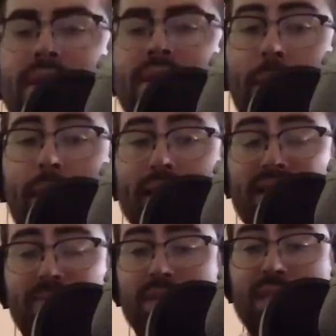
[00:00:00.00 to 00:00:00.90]

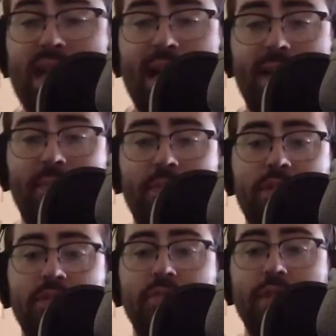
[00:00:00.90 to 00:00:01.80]
possible time
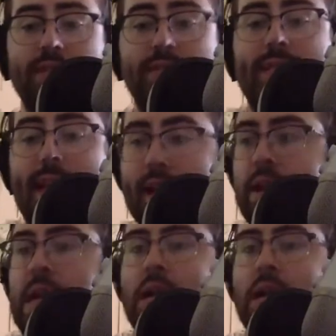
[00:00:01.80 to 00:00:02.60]
to release that,